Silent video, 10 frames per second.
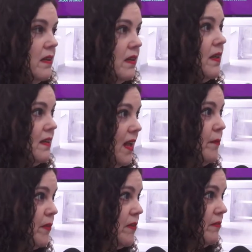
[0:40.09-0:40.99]
and
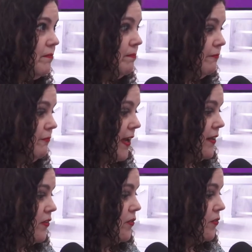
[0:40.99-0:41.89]
kept
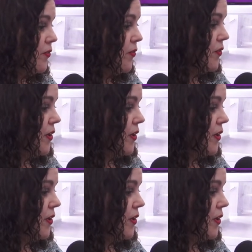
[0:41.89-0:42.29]
venues, you